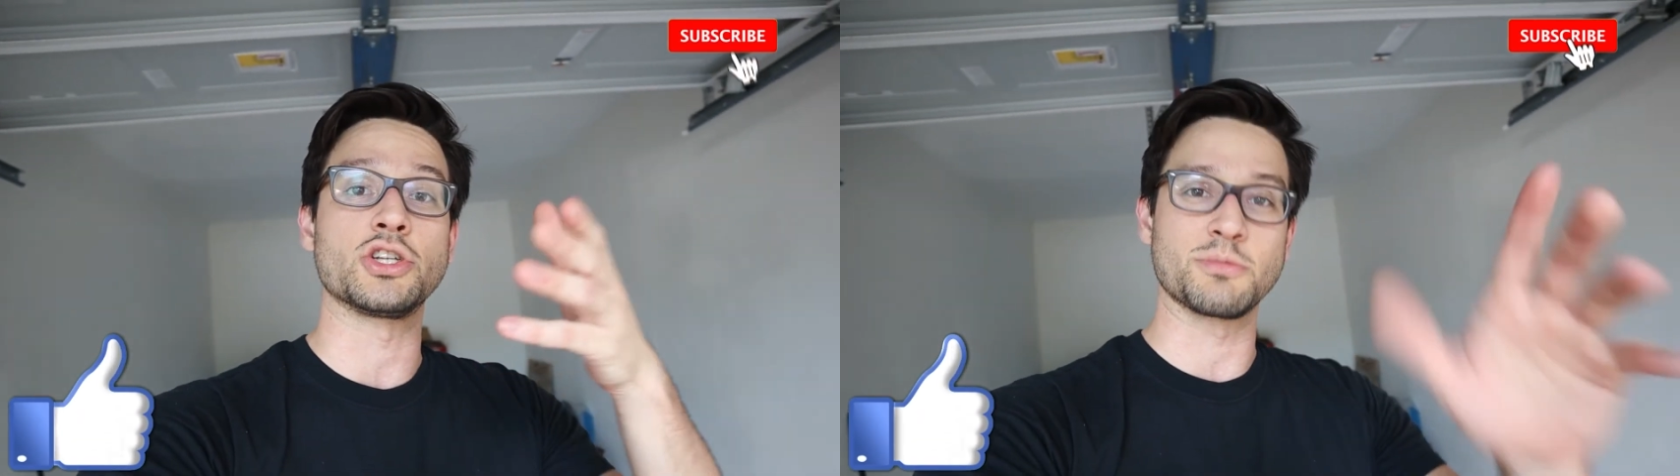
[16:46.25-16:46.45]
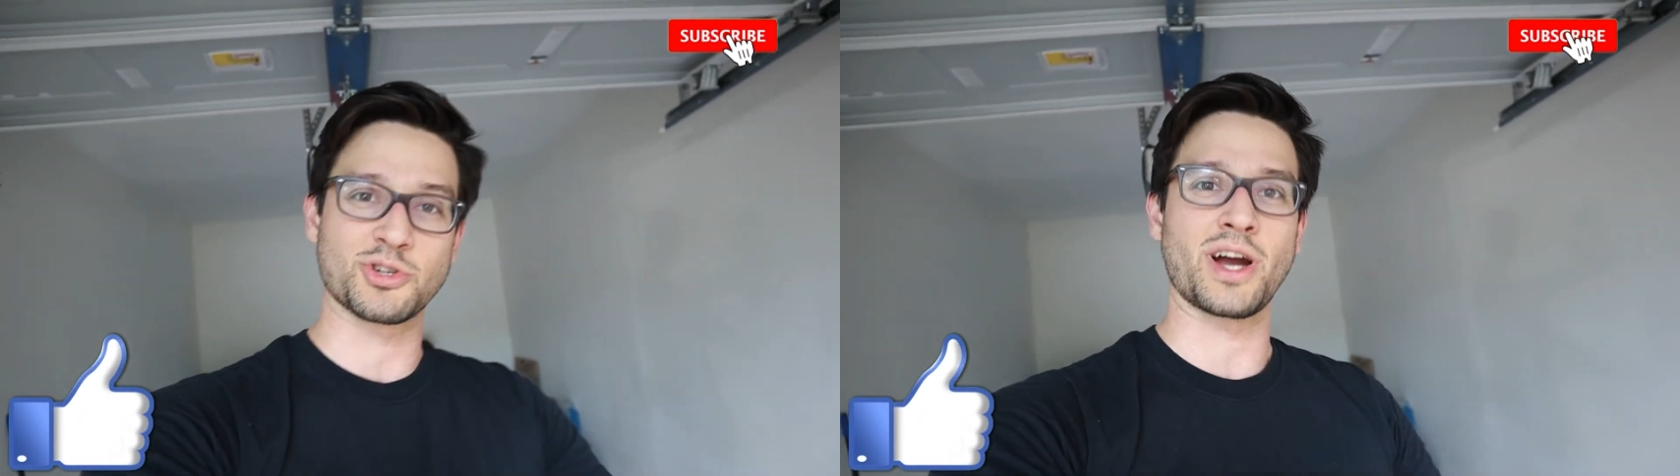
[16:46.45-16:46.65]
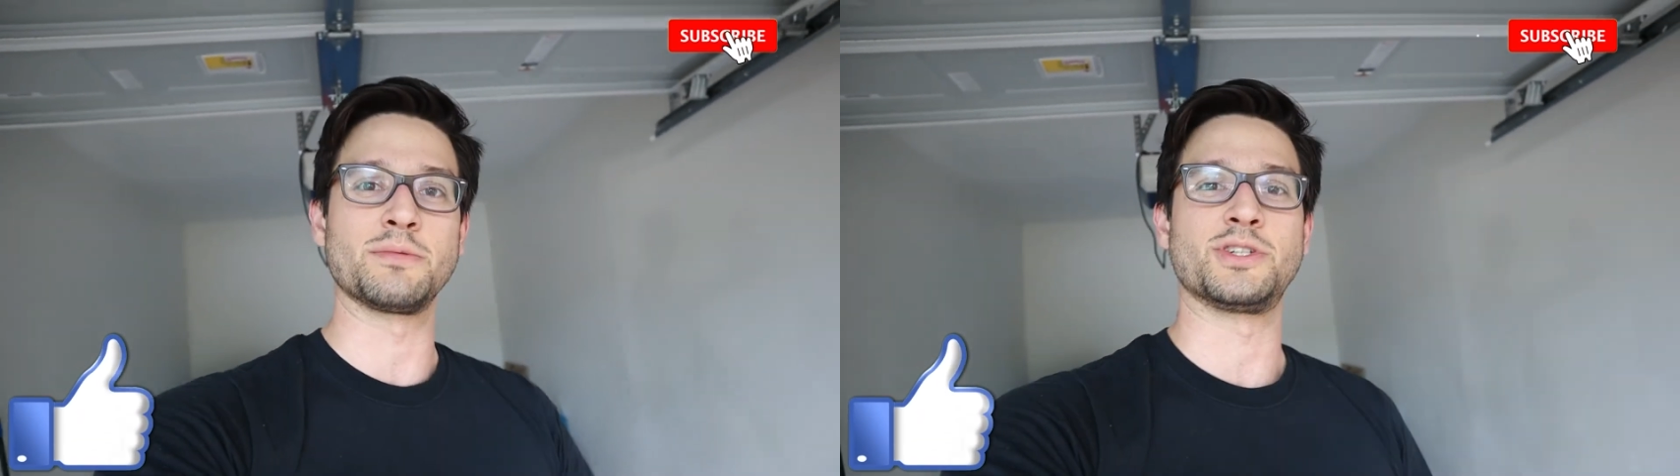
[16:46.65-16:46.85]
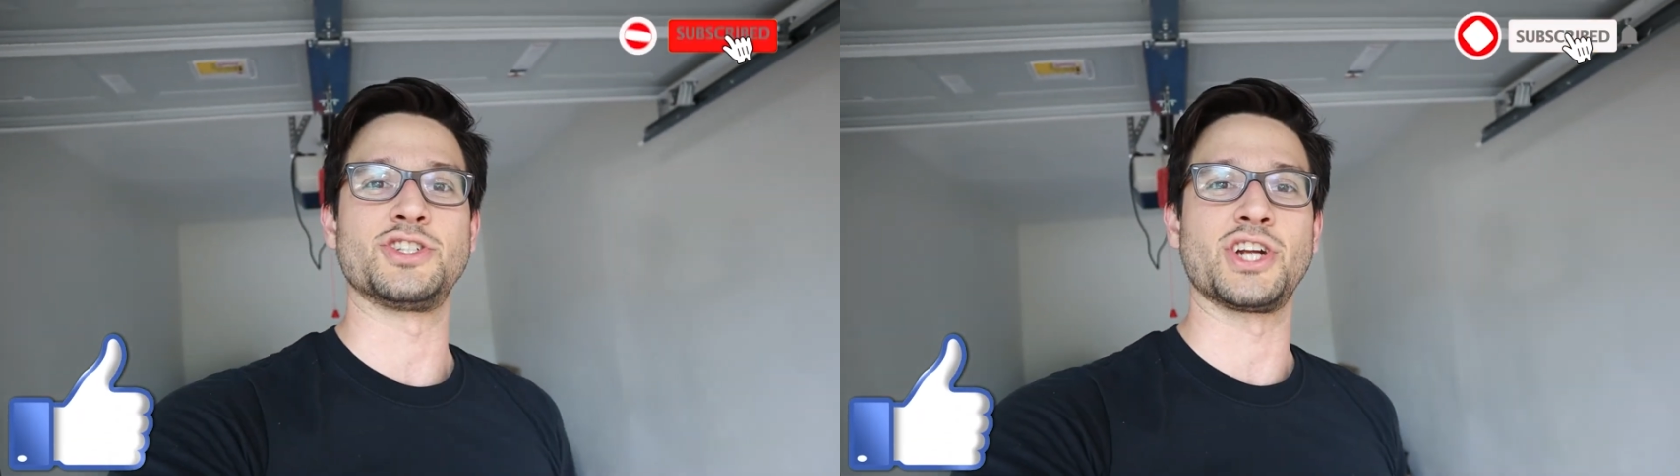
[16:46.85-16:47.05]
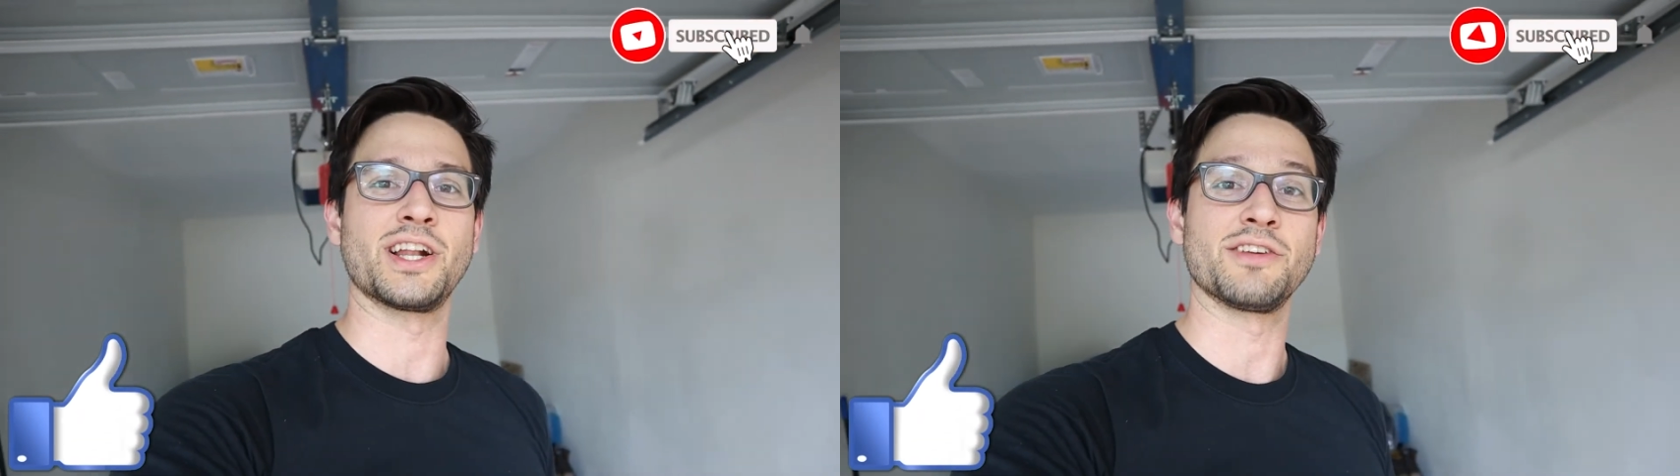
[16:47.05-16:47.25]
subscribe to the
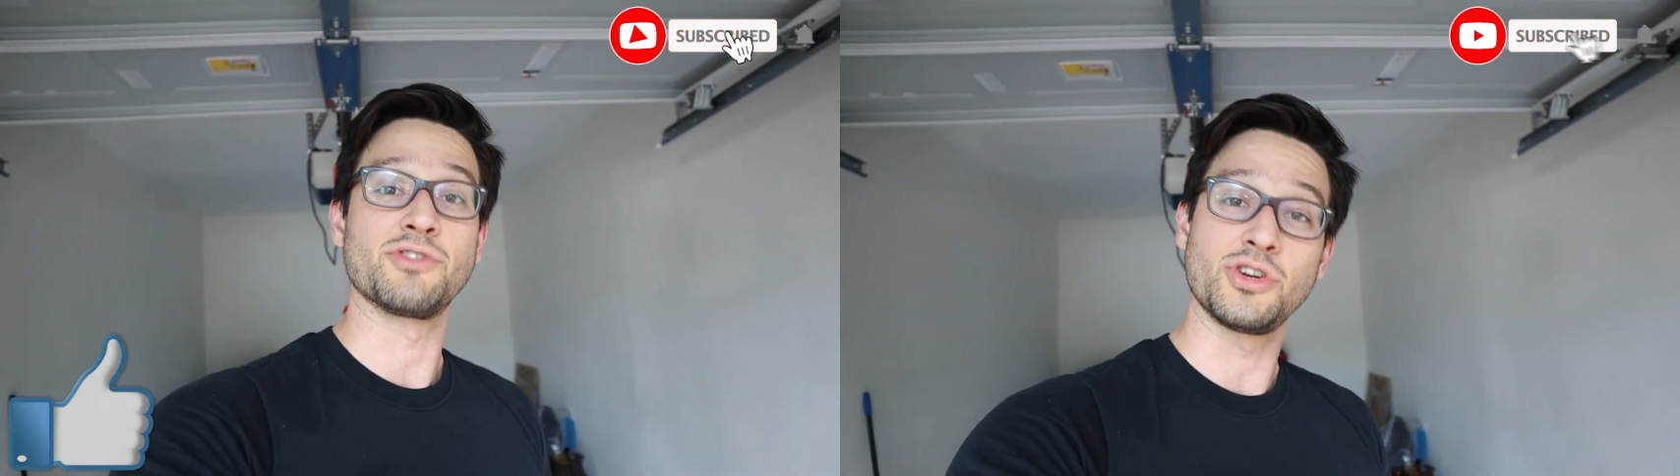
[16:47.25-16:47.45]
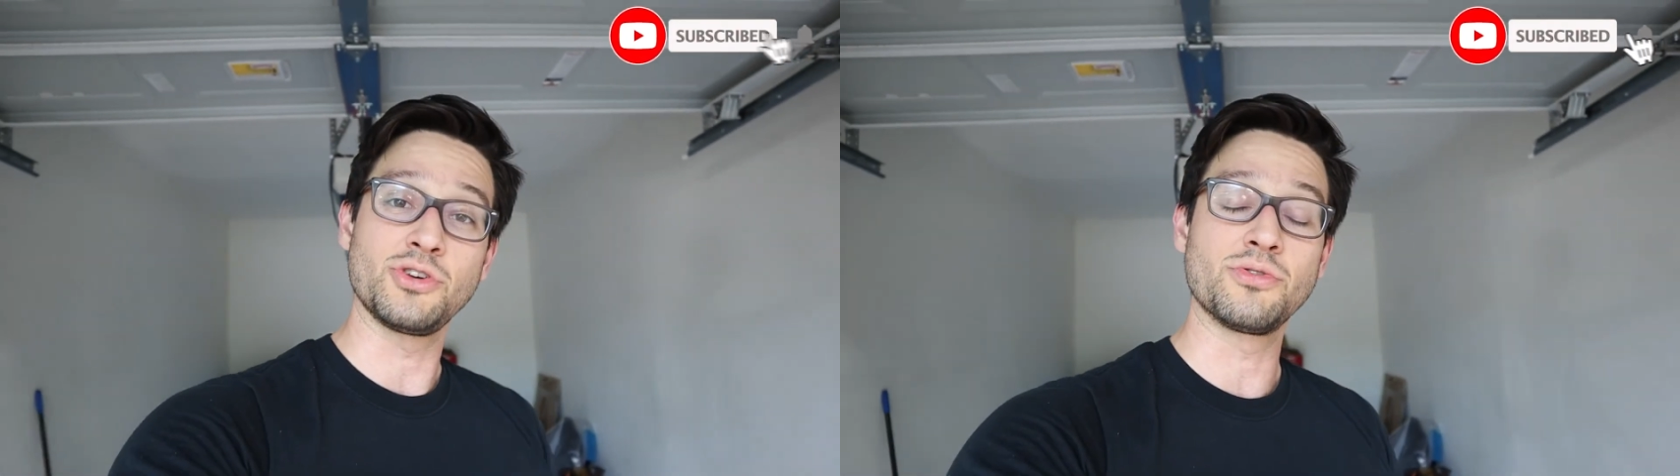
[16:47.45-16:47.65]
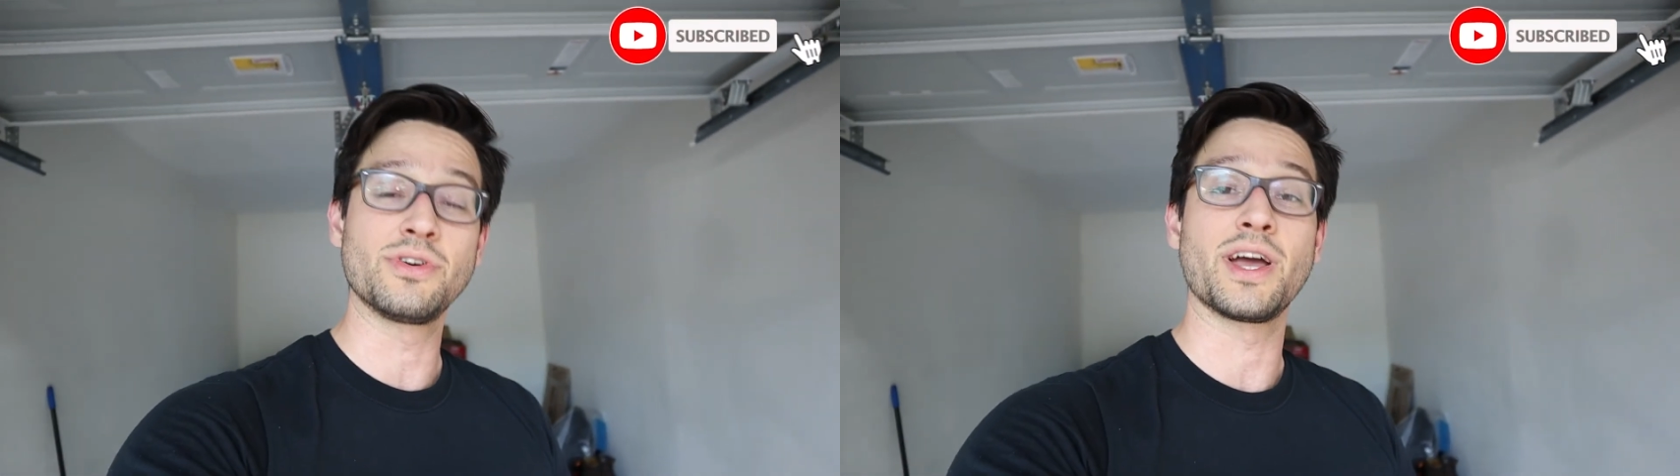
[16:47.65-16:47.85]
channel if you're new,